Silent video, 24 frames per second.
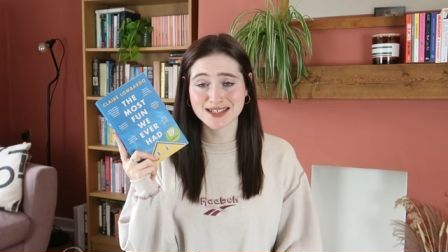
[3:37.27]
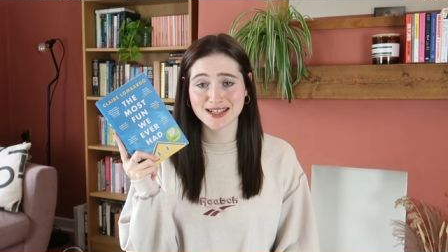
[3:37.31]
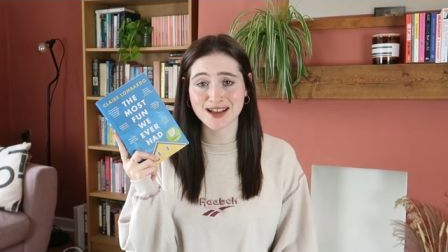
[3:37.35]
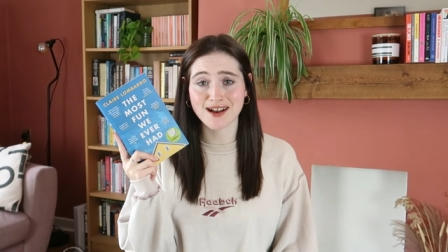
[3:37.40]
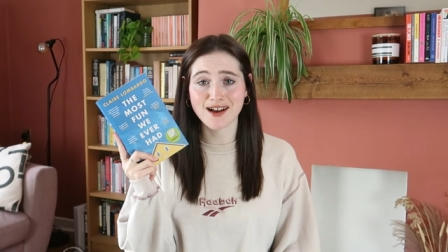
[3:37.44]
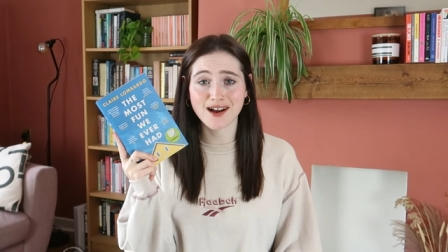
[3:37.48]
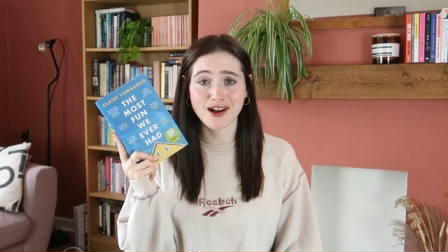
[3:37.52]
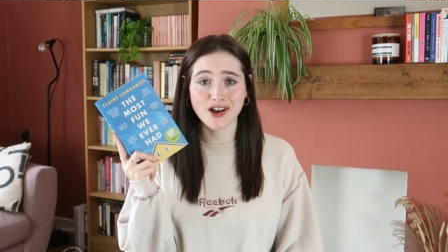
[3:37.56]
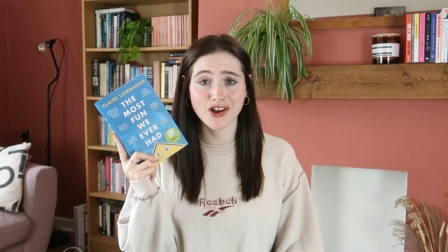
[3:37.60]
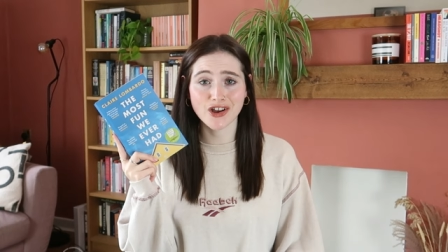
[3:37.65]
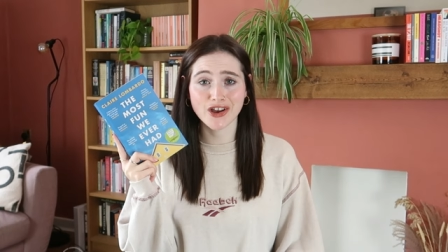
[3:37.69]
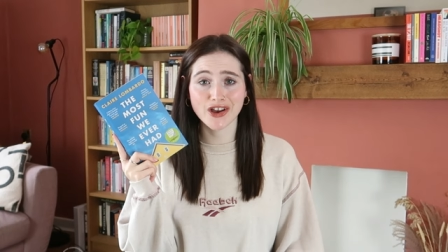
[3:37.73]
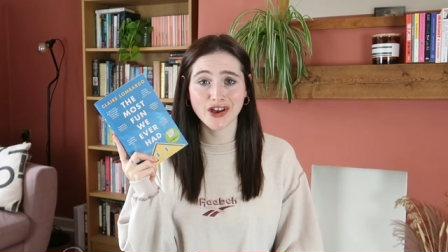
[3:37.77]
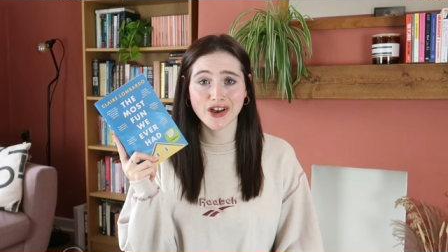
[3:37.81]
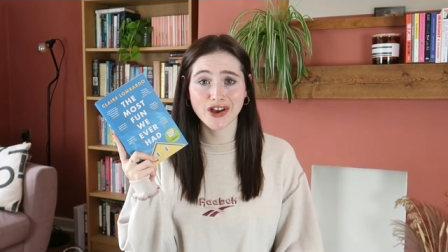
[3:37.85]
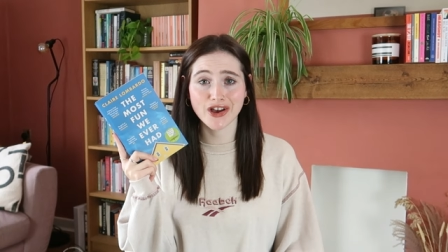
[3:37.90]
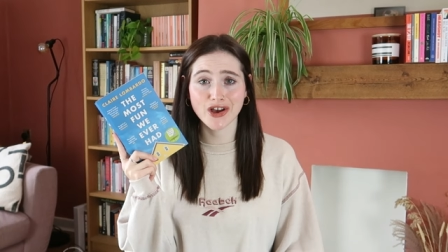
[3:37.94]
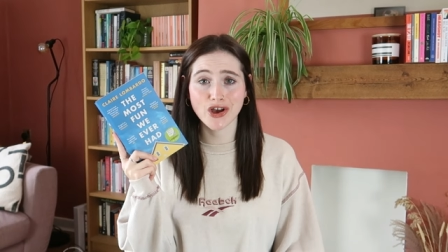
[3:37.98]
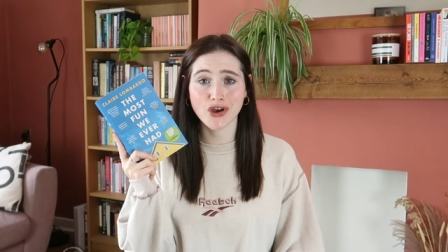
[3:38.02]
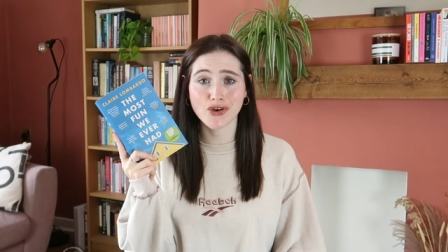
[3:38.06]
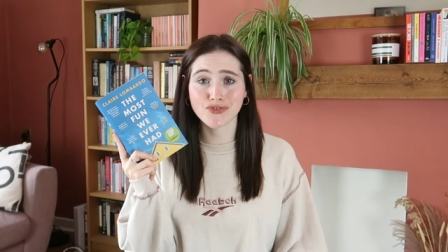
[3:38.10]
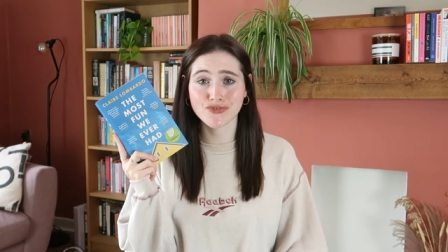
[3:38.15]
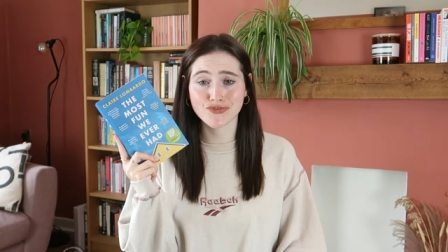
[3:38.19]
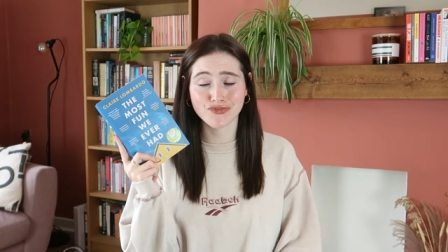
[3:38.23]

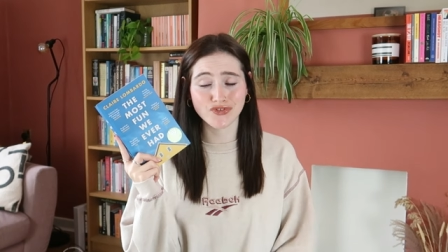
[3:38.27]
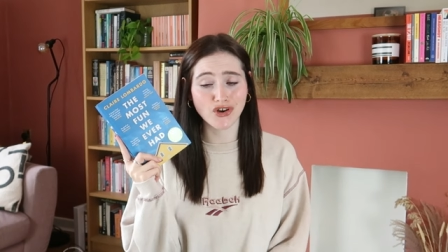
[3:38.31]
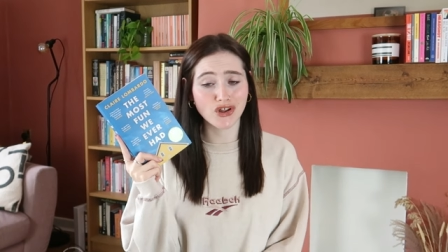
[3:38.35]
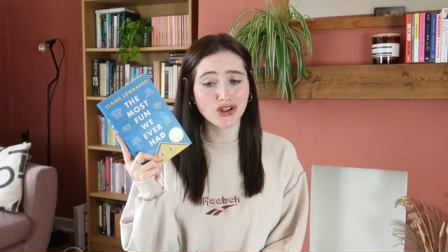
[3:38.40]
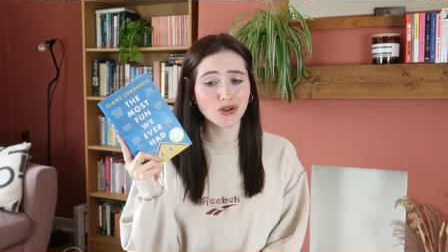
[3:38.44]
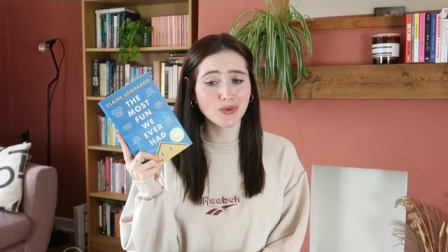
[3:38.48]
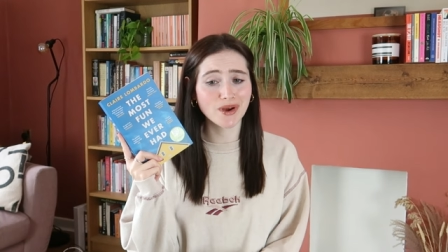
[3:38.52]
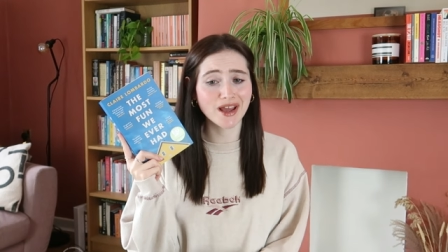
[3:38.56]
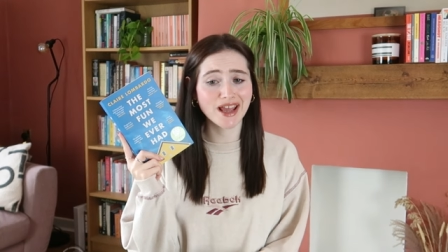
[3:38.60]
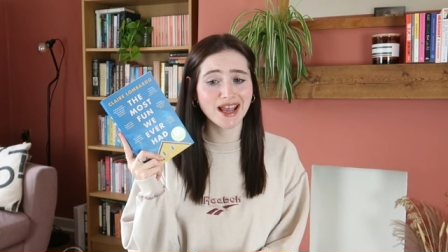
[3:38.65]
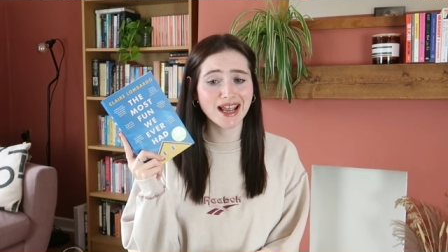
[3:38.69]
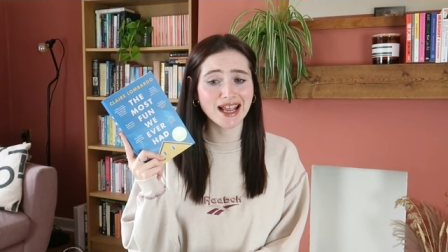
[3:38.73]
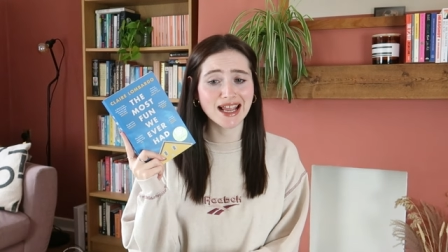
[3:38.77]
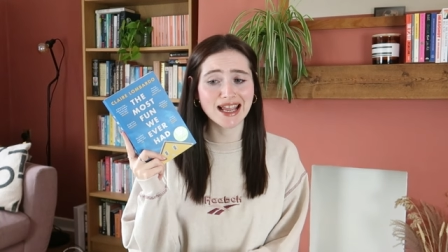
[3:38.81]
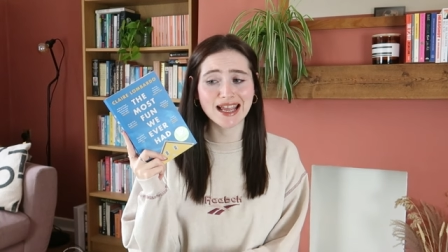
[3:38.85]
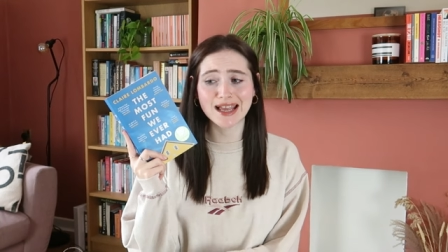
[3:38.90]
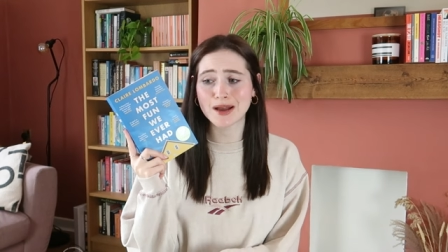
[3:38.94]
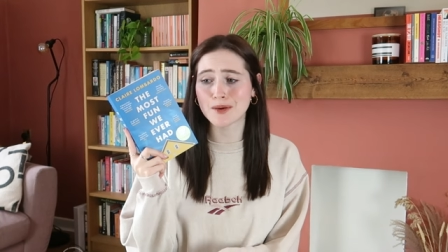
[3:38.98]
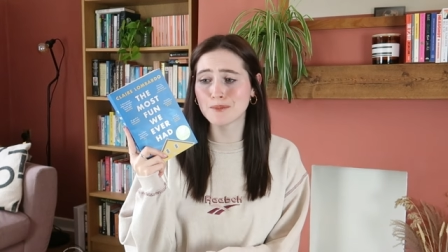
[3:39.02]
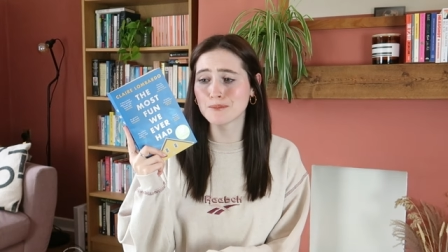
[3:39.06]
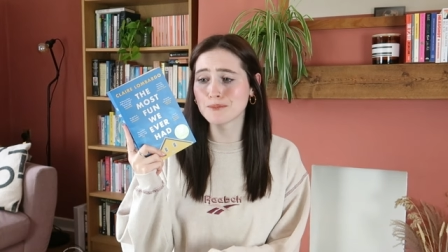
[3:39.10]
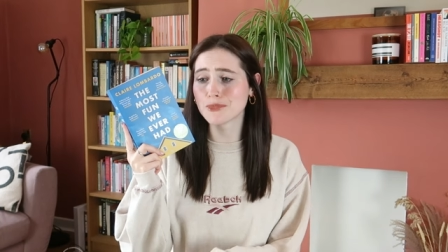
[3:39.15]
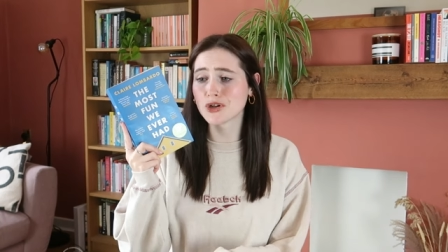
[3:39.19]
saga following